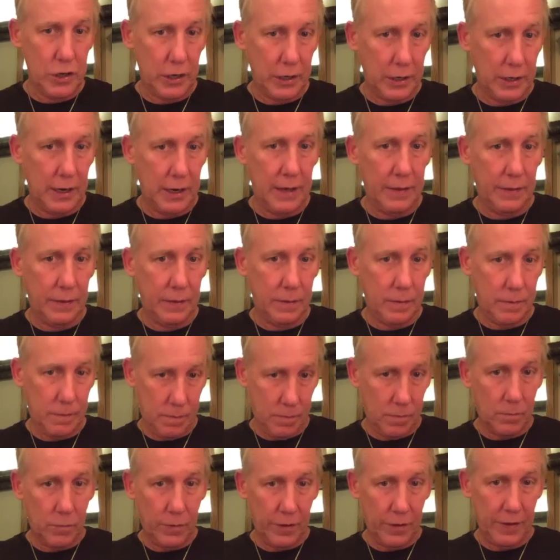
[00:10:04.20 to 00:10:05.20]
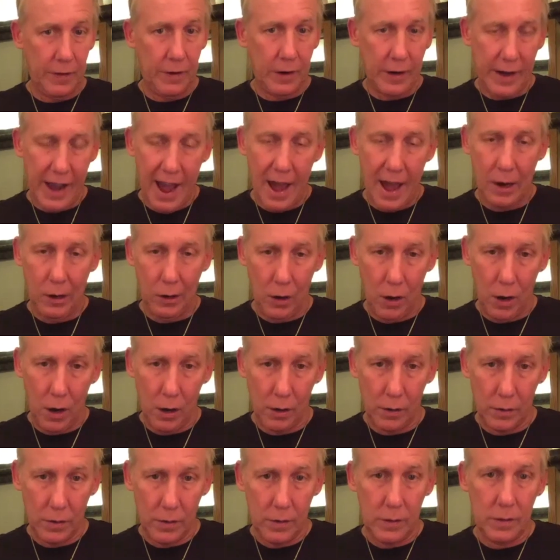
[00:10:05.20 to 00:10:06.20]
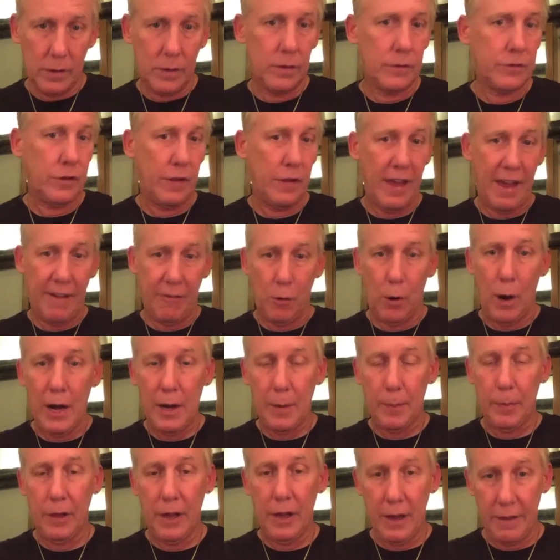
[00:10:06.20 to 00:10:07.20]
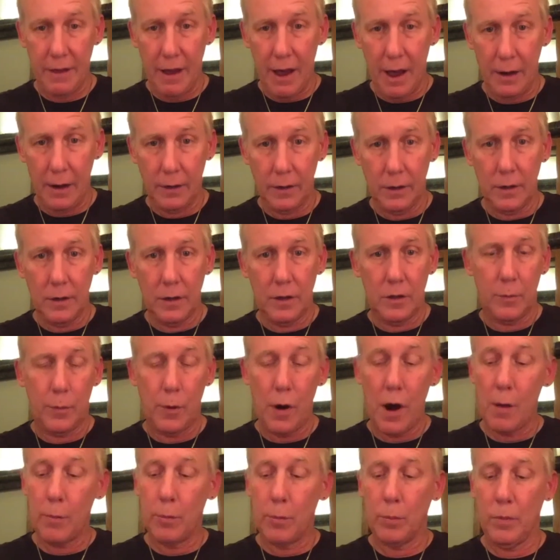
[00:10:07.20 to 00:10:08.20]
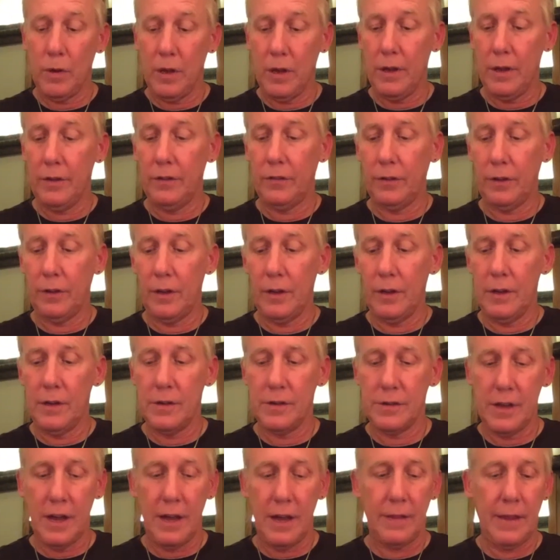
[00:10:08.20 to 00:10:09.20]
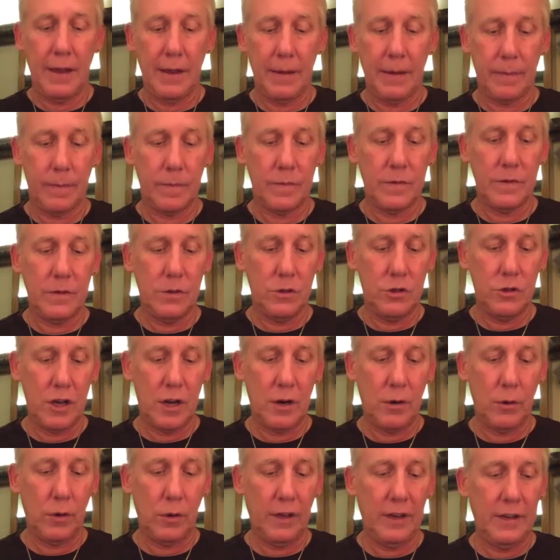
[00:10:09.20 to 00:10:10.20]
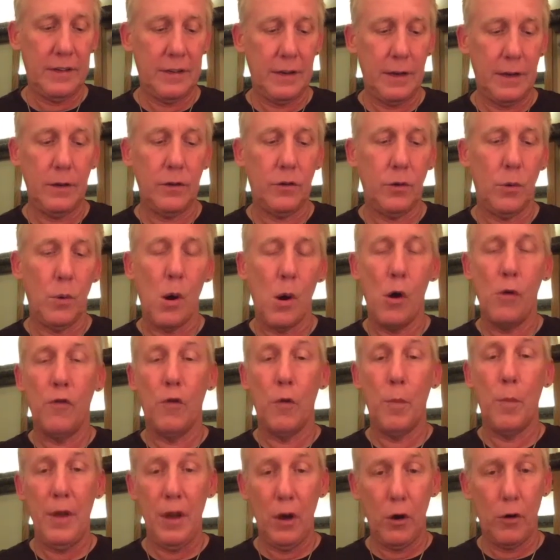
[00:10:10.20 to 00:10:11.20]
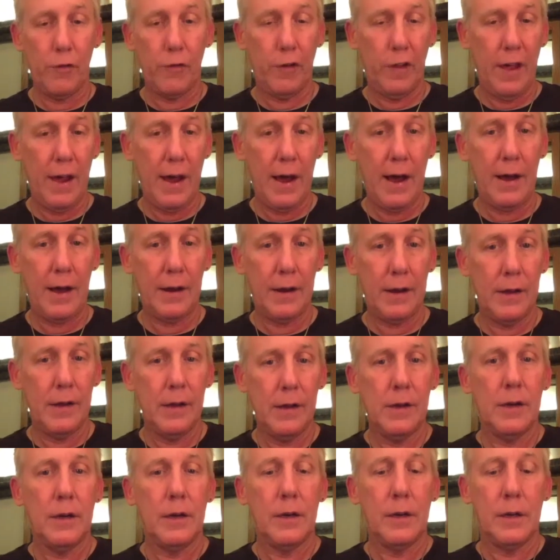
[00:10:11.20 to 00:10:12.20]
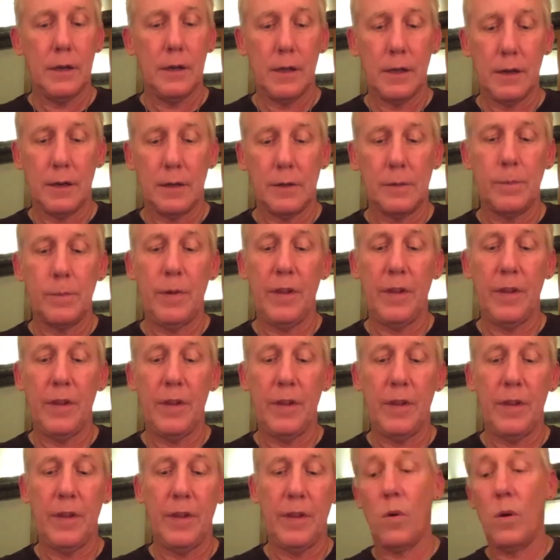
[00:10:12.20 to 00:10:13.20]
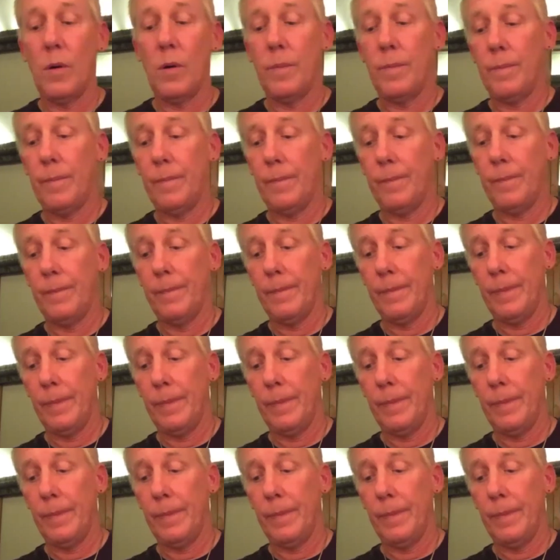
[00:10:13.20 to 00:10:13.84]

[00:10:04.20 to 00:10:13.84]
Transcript: music within their catalog, so they have the right to play that. Problem is that they generally tend to overbill for that, but the more,